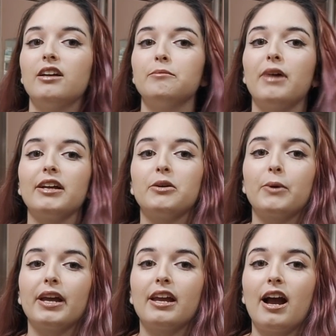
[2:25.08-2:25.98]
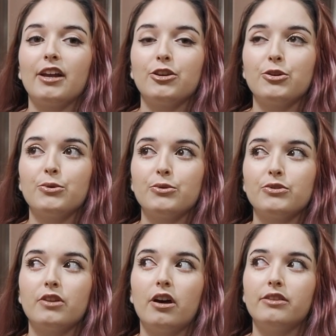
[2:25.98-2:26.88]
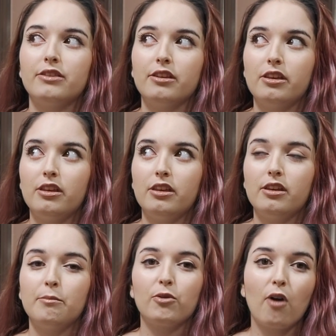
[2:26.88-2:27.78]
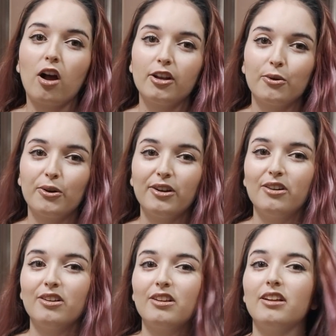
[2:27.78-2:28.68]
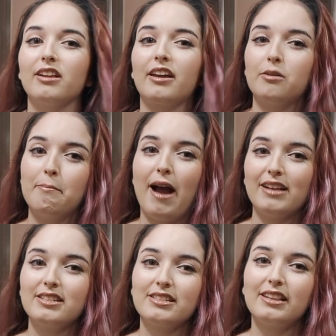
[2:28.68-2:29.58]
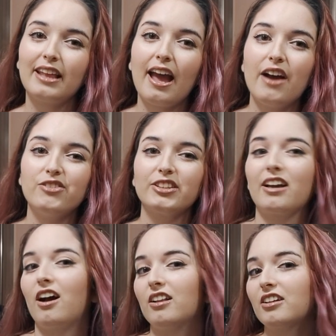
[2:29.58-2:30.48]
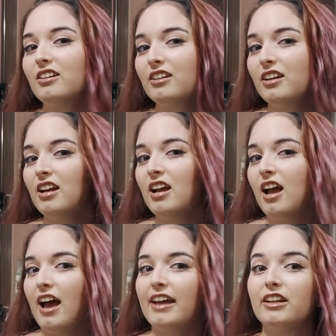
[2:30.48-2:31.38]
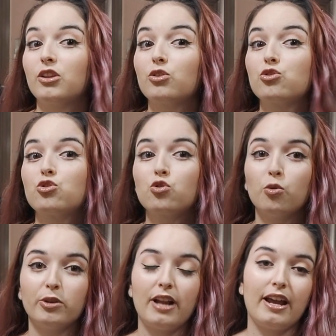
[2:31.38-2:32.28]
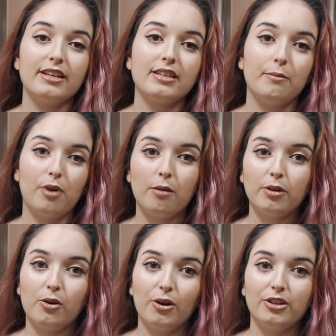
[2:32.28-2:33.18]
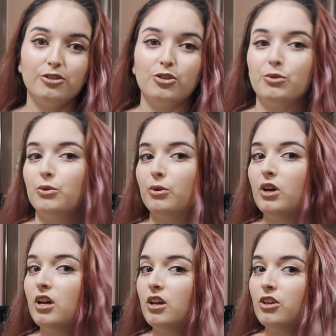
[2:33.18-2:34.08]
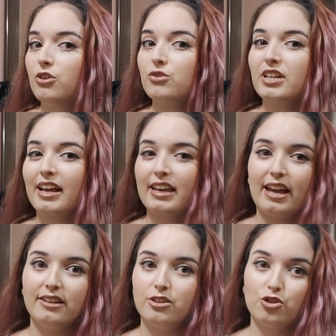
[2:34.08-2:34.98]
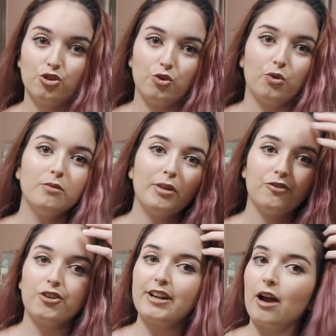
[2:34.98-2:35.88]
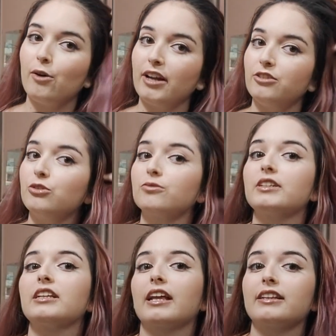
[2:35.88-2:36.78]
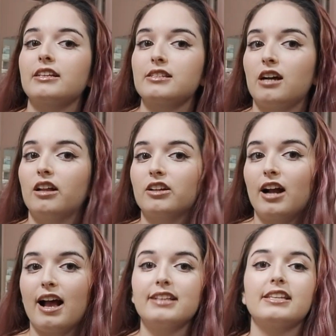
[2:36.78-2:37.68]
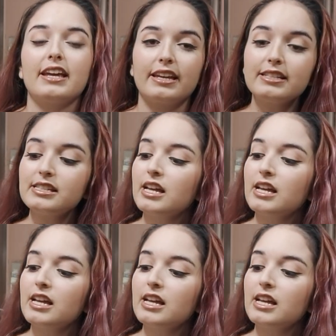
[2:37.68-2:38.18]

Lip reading: By the way, I used the Moroccan oil like masks that they have with the color, and it looks super nice. I'm probably going to use it again soon, but for now I do really like this color as is.